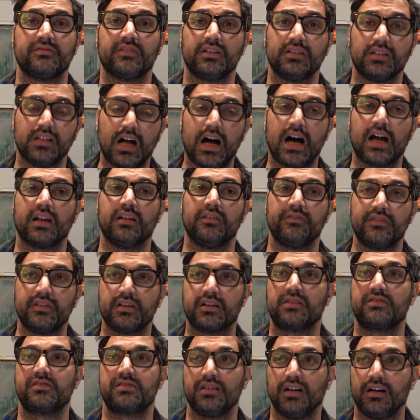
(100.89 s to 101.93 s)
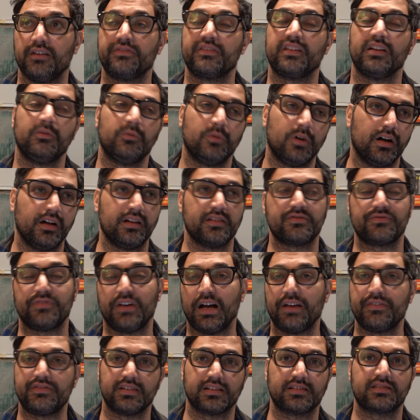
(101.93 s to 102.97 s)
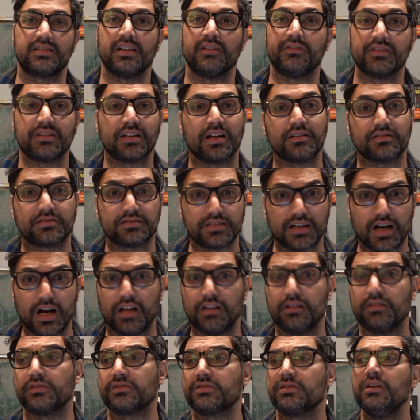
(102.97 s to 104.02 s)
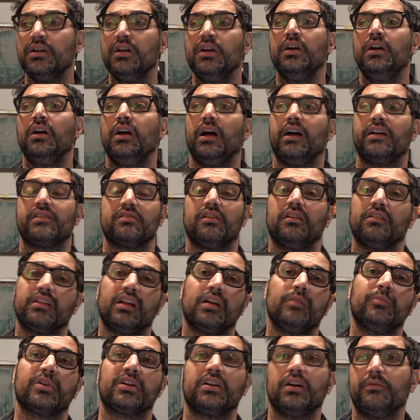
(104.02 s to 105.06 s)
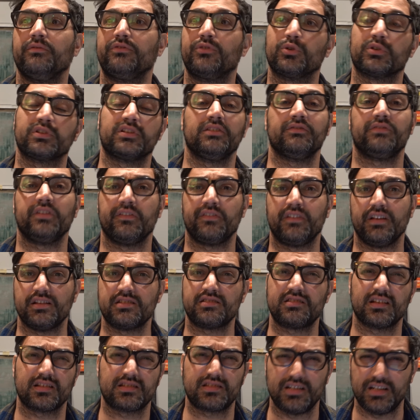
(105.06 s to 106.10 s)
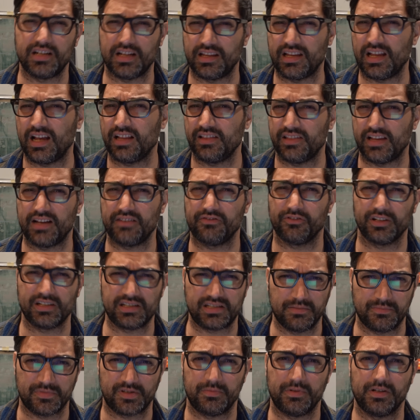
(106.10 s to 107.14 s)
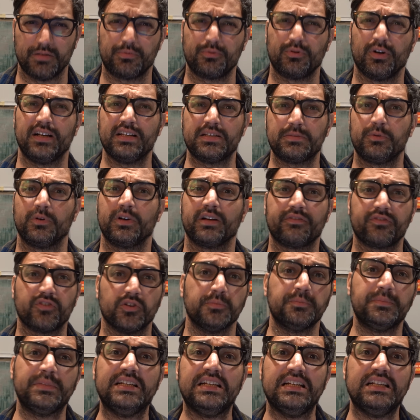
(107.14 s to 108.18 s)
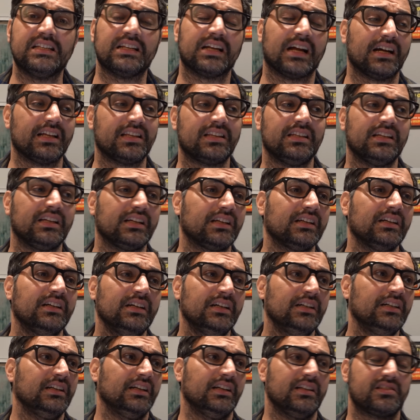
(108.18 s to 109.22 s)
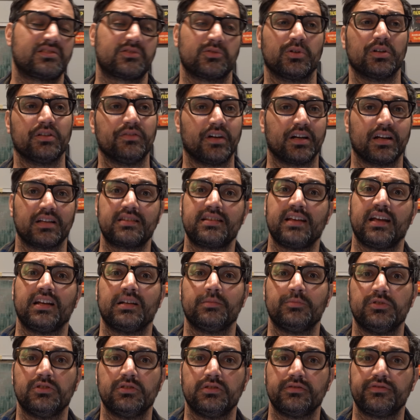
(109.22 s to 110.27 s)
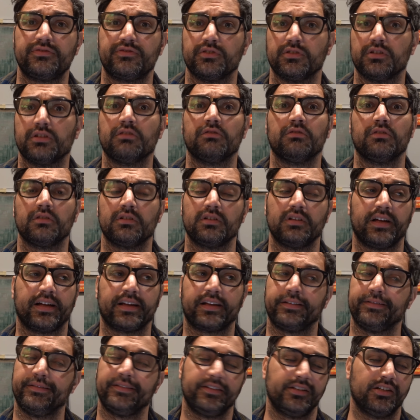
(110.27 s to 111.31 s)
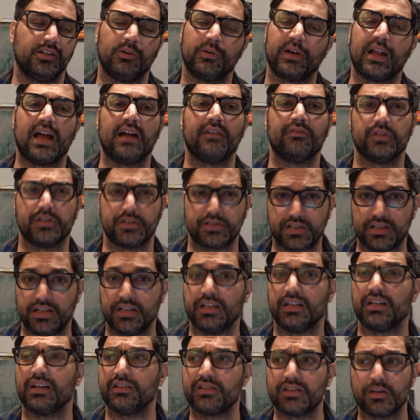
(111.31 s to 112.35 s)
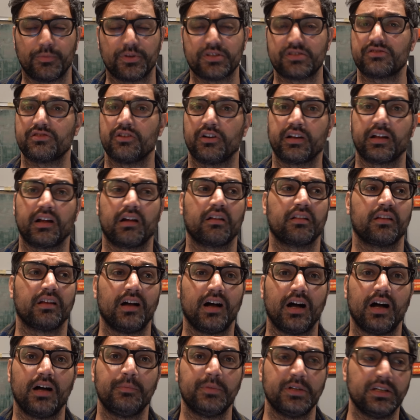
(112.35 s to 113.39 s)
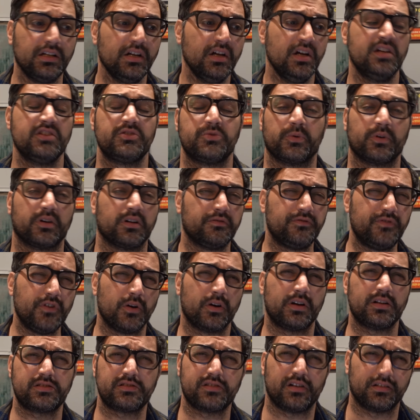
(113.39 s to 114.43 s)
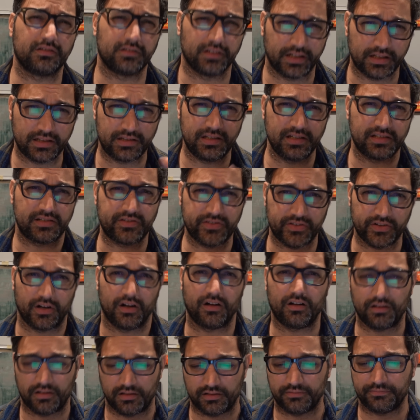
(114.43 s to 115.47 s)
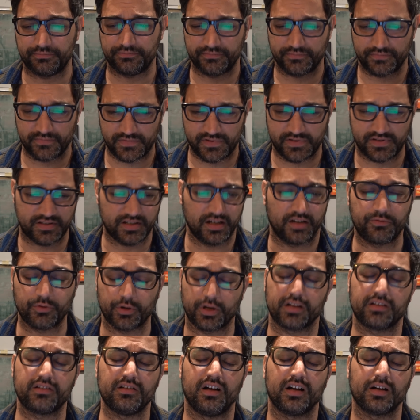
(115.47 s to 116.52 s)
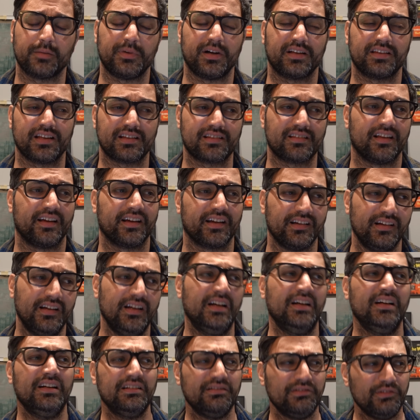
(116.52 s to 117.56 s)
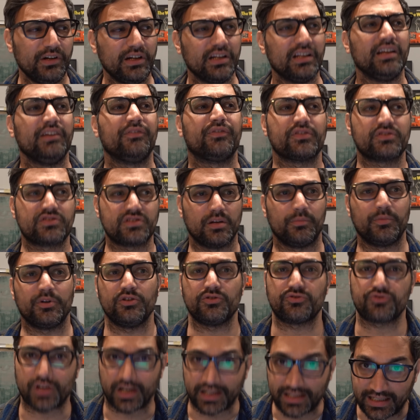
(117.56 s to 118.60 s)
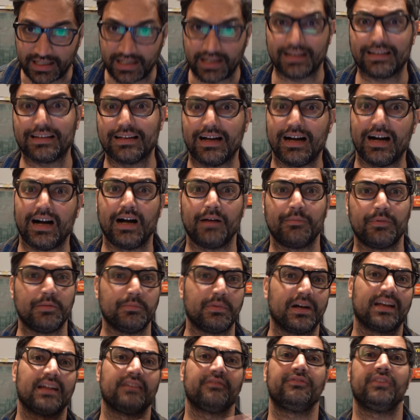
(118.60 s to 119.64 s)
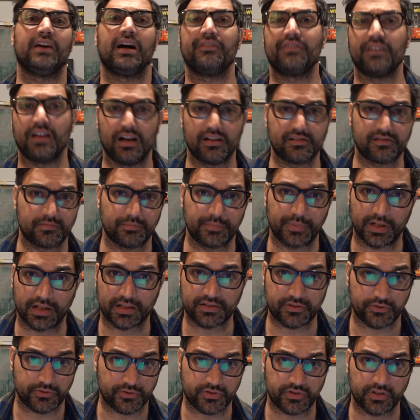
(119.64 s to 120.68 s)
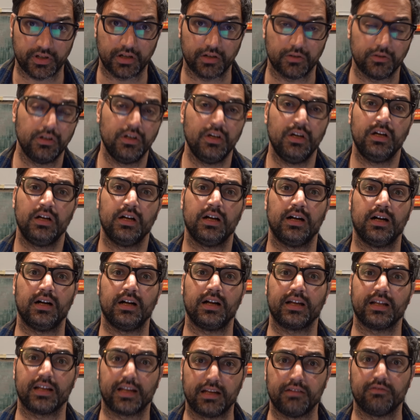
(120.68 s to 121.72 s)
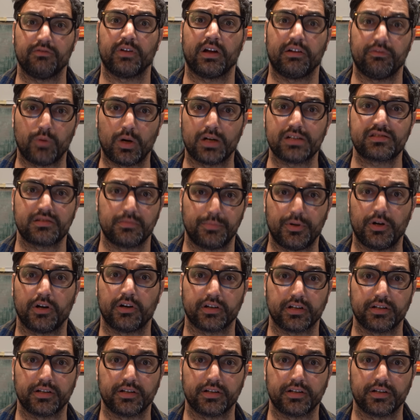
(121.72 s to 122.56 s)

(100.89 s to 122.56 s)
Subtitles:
A lot of the stuff that was $5,000, $6,000, $7,000 has all now become $14,000, $15,000, $16,000, and that really seems to be a price point for me that I think is sort of unattainable for, like, an average kid, someone starting out in the hobby. So we're going to focus on, like, this is all stuff we're going to talk about that's like really for someone who's trying to get into the hobby, might have $5,000 or so, and wants to party.